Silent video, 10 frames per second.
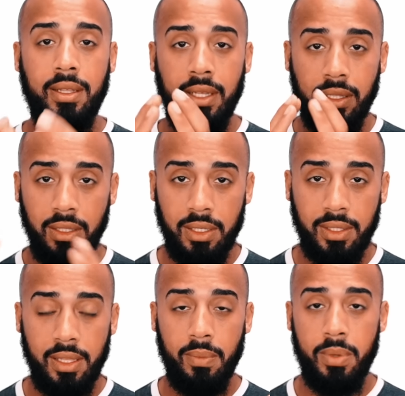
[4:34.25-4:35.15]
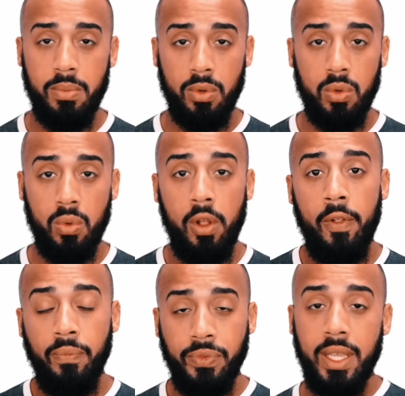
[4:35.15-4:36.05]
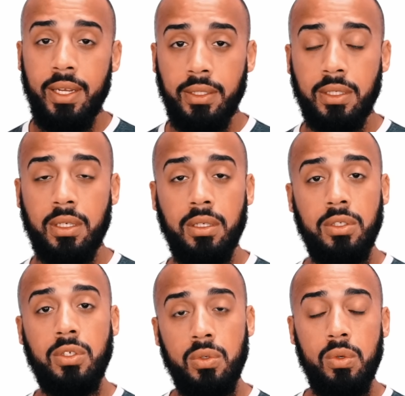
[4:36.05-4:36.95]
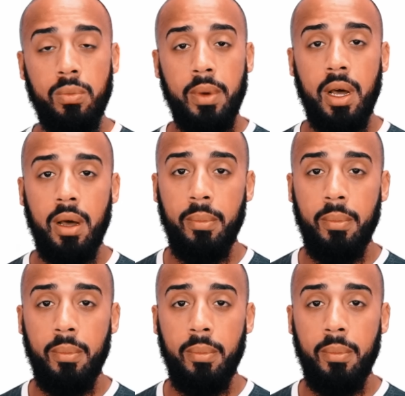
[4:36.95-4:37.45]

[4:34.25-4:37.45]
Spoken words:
and they looked at the people who didn't consume